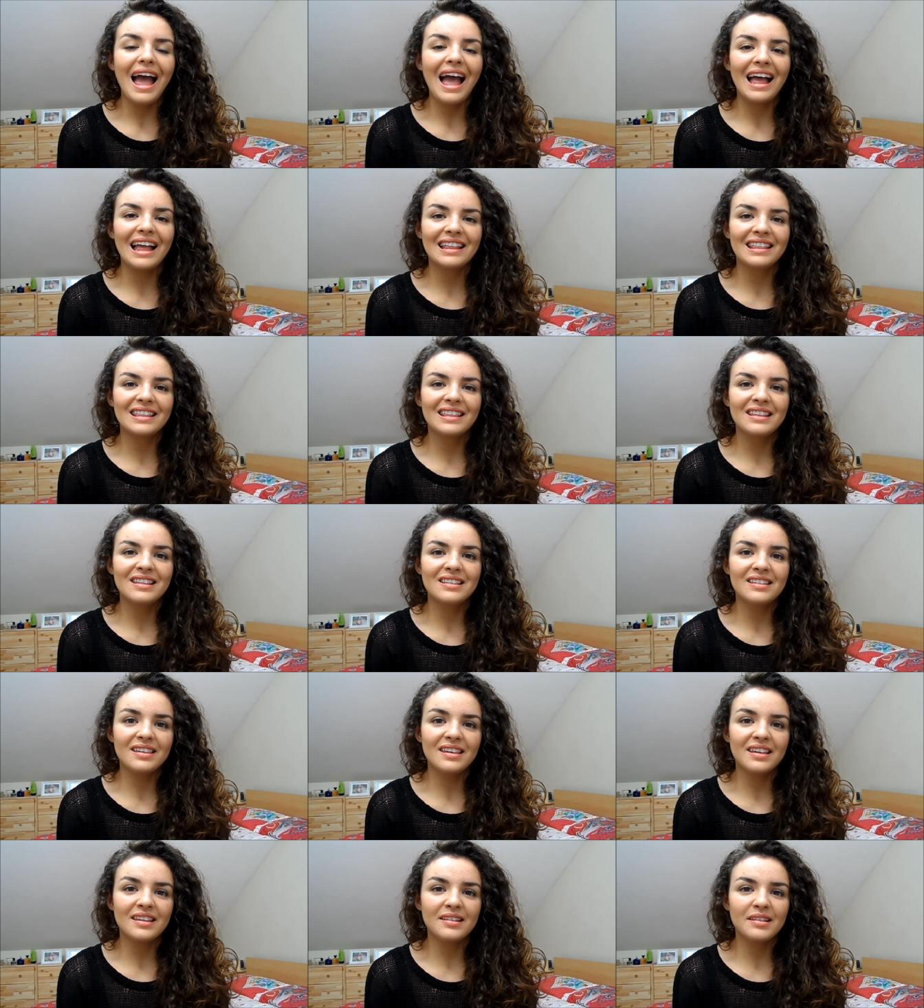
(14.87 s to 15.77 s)

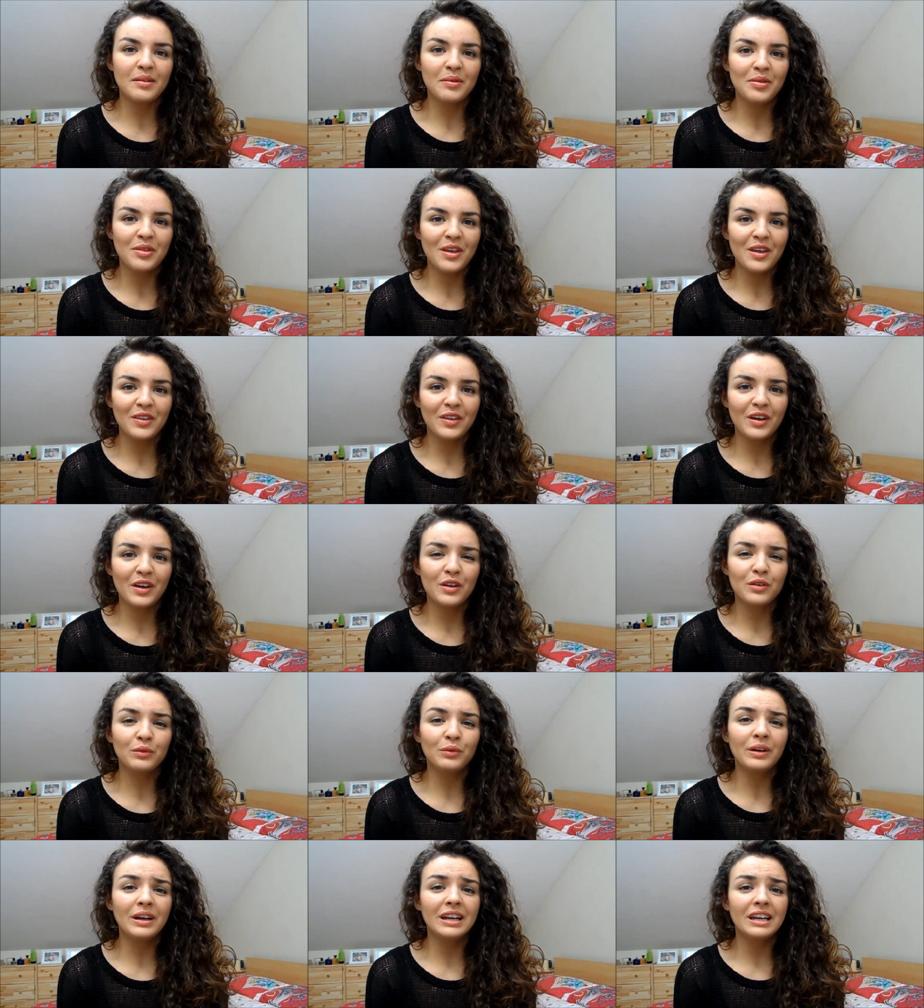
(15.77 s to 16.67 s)
and it's something that
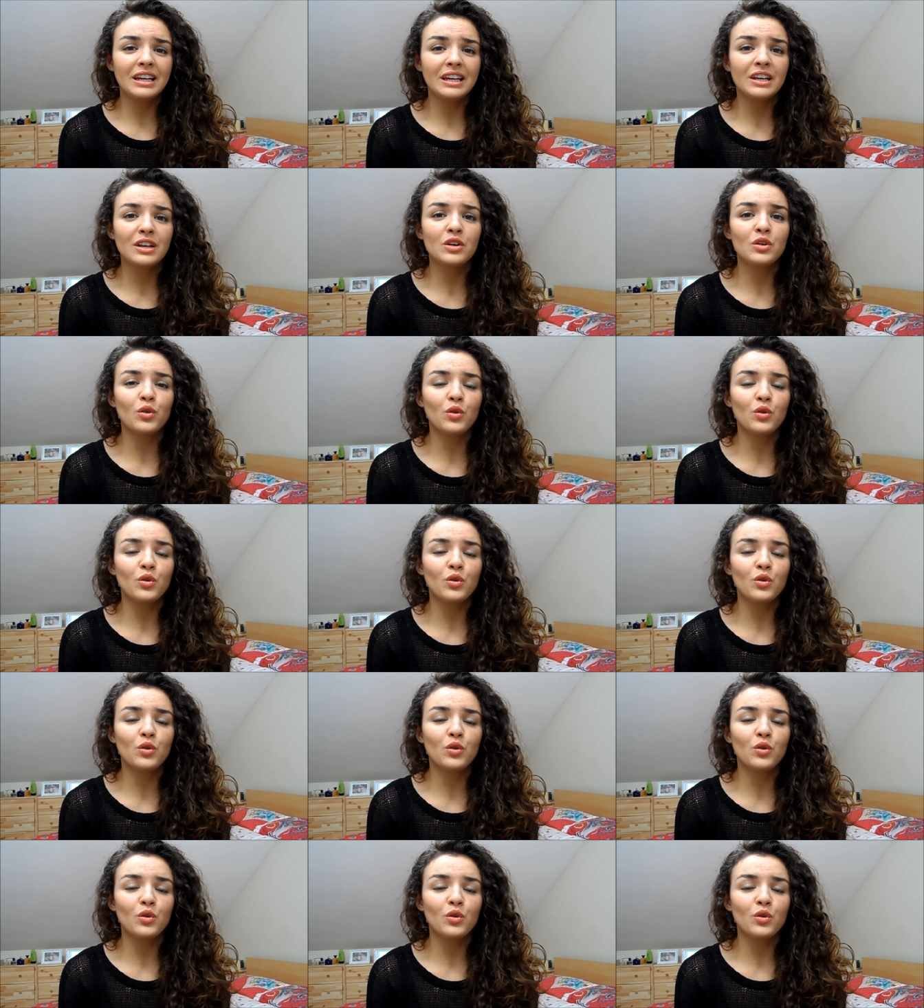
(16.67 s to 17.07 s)
can really